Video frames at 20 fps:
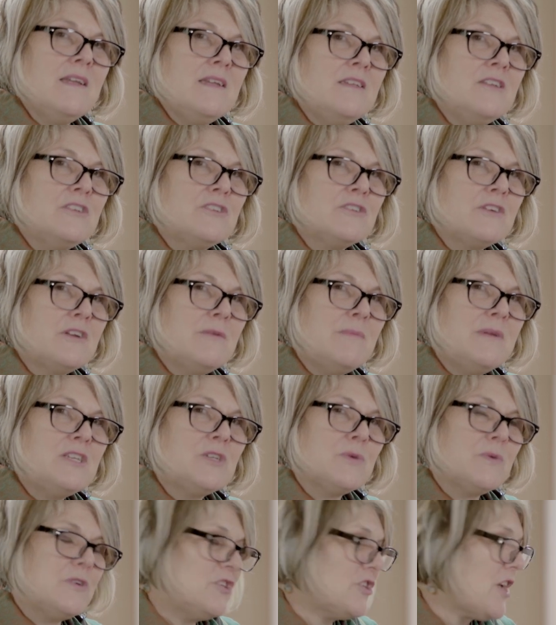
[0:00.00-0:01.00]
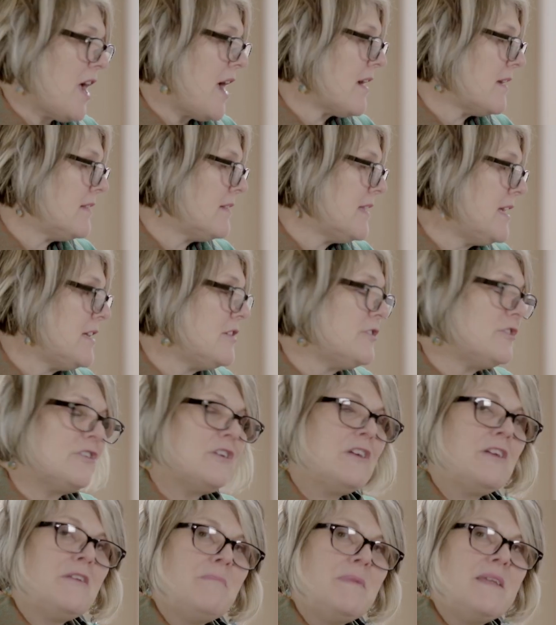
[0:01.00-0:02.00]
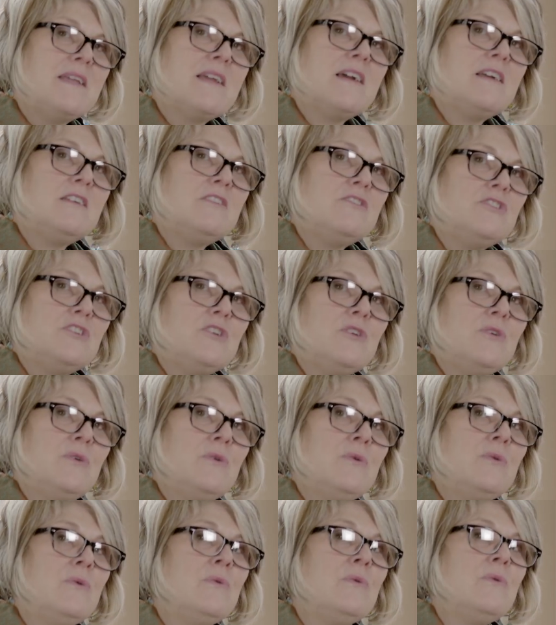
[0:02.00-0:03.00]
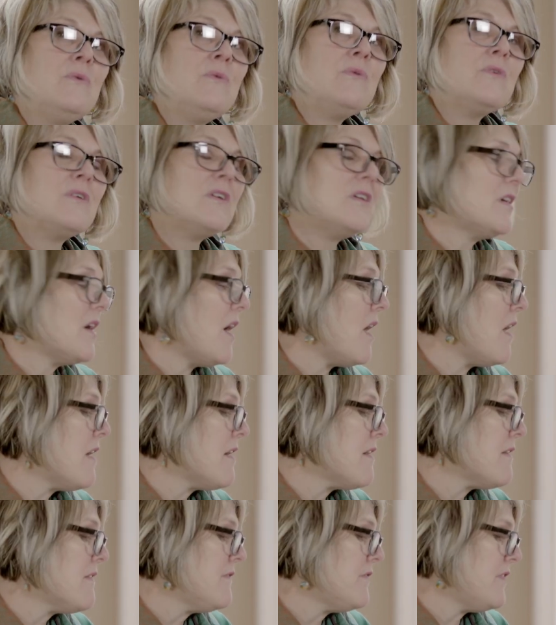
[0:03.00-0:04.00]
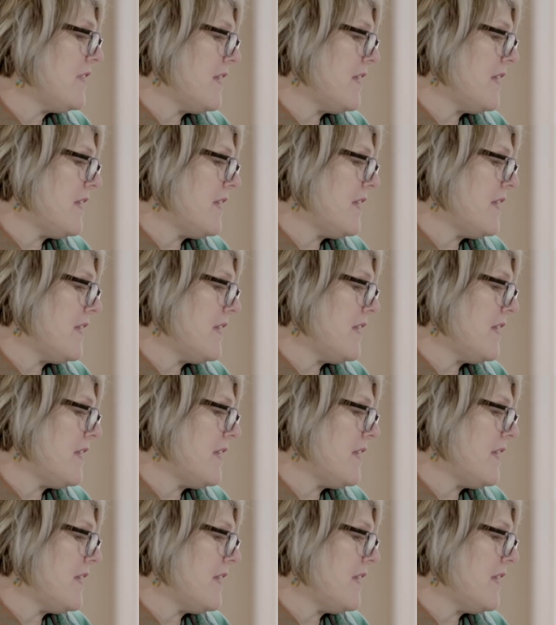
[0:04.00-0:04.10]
You turn them into a jack-o'-lantern because you carve